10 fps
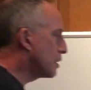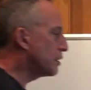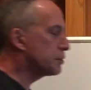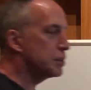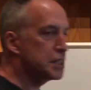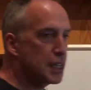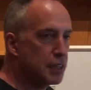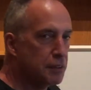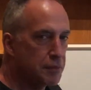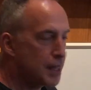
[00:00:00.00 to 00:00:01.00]
there are 3 teeth,
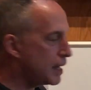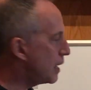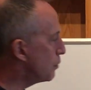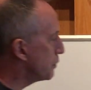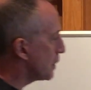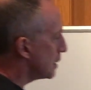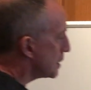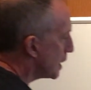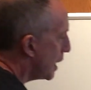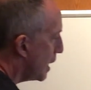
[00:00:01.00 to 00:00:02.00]
and we've got
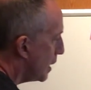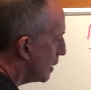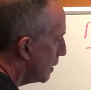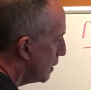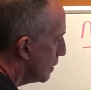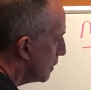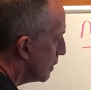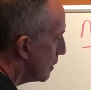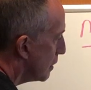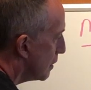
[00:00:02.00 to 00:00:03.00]
decay
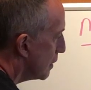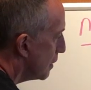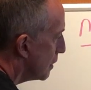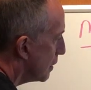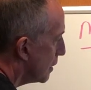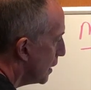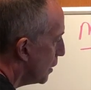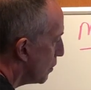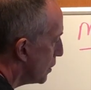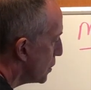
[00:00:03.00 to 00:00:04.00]

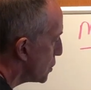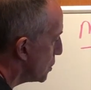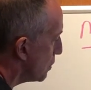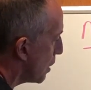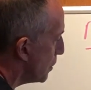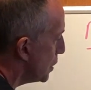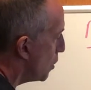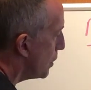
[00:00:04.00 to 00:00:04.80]
here on this tooth, and we know